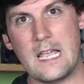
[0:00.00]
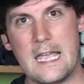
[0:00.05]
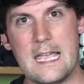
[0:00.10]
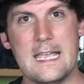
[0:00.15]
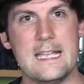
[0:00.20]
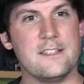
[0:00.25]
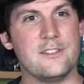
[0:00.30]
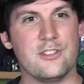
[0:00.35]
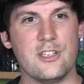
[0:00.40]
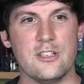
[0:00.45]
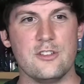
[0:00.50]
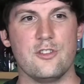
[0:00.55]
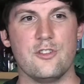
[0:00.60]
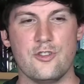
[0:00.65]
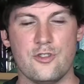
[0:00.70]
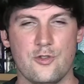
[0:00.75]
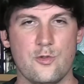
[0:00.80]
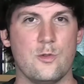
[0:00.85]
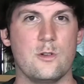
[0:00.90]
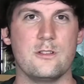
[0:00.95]
it's such a
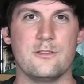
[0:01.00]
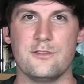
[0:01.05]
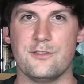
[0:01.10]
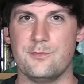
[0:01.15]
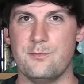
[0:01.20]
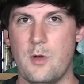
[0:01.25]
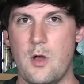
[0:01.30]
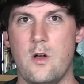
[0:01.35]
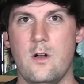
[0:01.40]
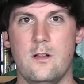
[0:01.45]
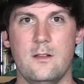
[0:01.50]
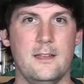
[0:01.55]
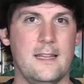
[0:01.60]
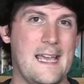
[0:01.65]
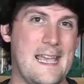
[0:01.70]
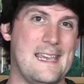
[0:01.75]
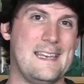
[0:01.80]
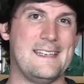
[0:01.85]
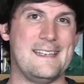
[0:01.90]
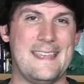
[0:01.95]
short, small,
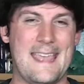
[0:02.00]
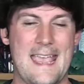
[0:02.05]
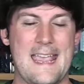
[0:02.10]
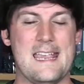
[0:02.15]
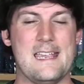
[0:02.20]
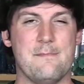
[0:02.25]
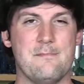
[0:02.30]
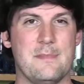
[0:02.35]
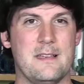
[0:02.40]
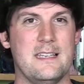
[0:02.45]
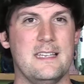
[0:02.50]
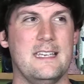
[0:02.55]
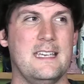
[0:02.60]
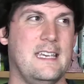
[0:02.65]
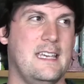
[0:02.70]
light game